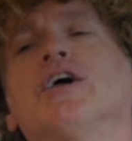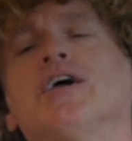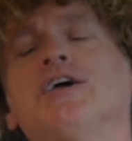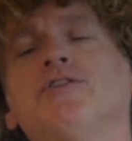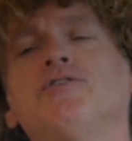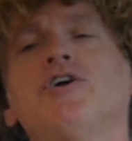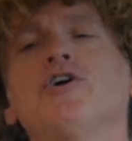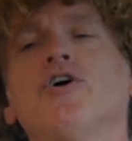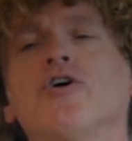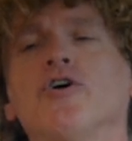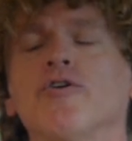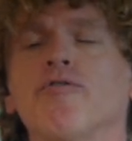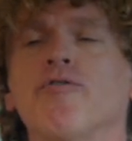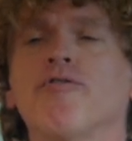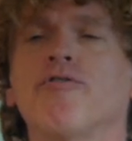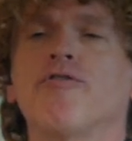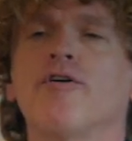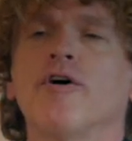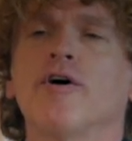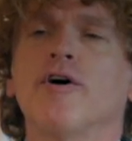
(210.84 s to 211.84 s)
in the
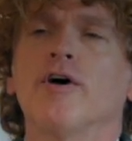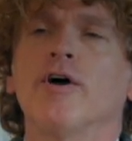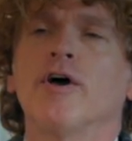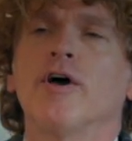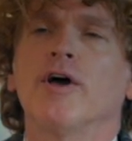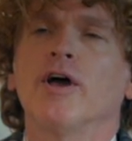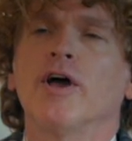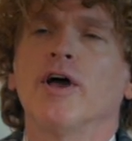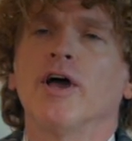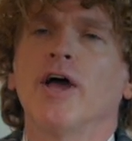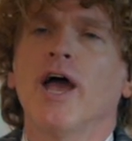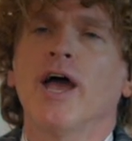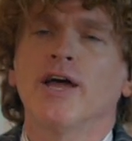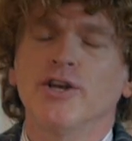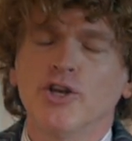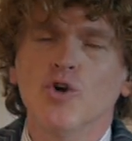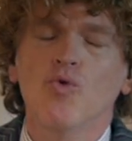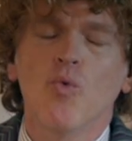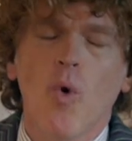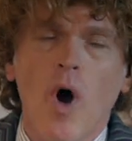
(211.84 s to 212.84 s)
earth and
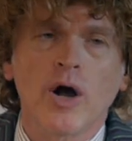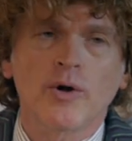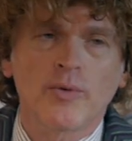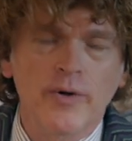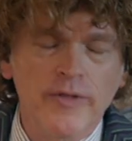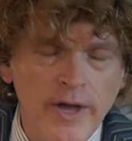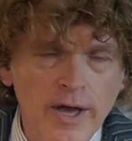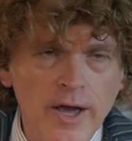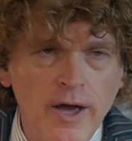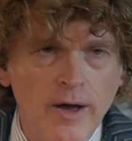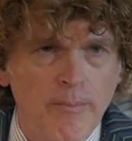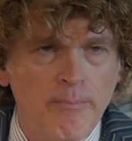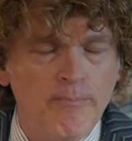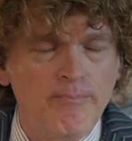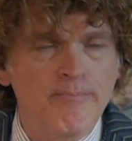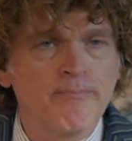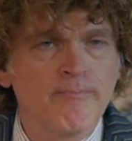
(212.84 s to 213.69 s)
you walk with him